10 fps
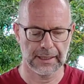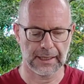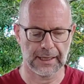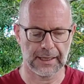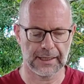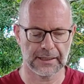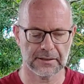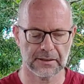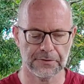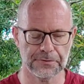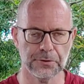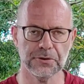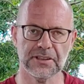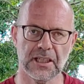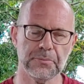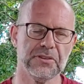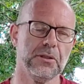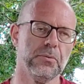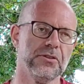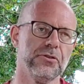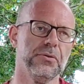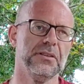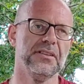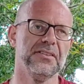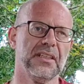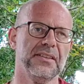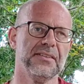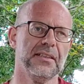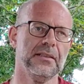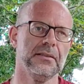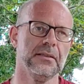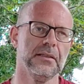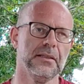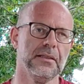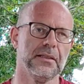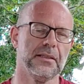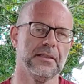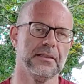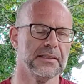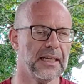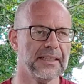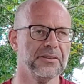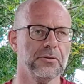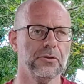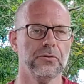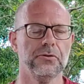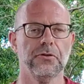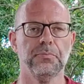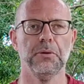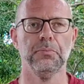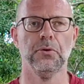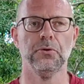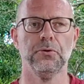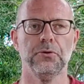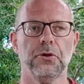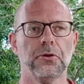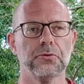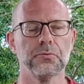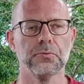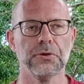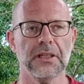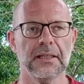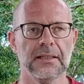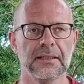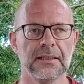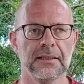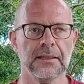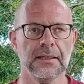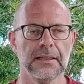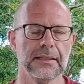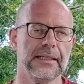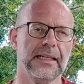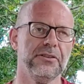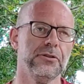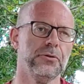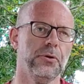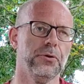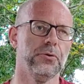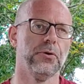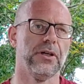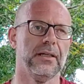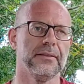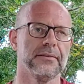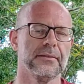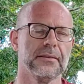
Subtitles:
and a few times he was criticizing the attitudes of people who don't really get to know the Quran,